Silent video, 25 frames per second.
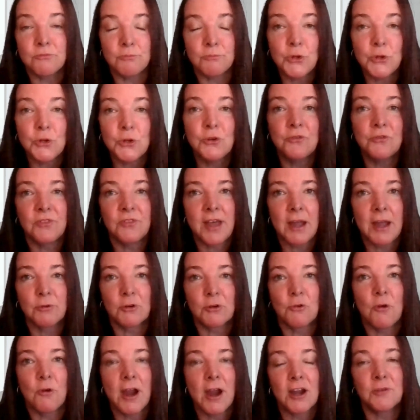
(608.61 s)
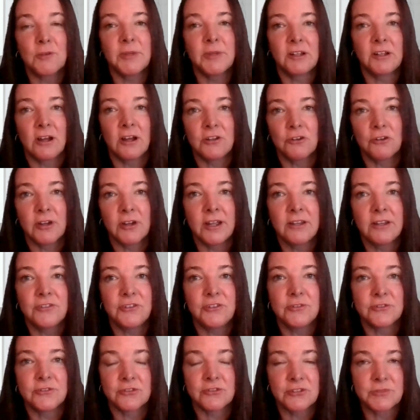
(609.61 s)
remove that requirement on your end
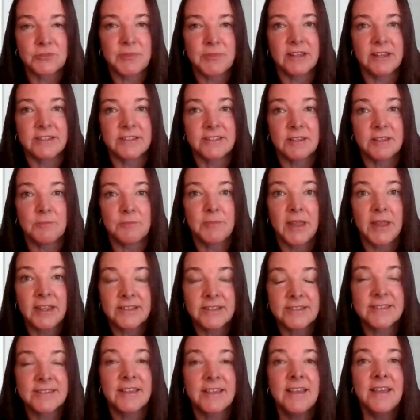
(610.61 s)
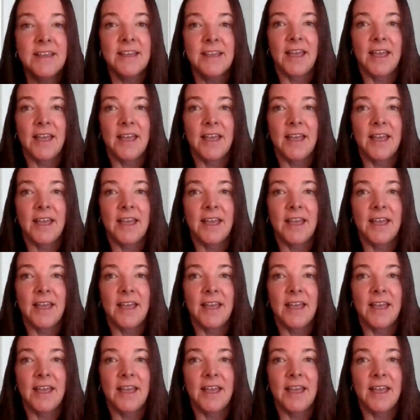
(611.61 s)
users, because it makes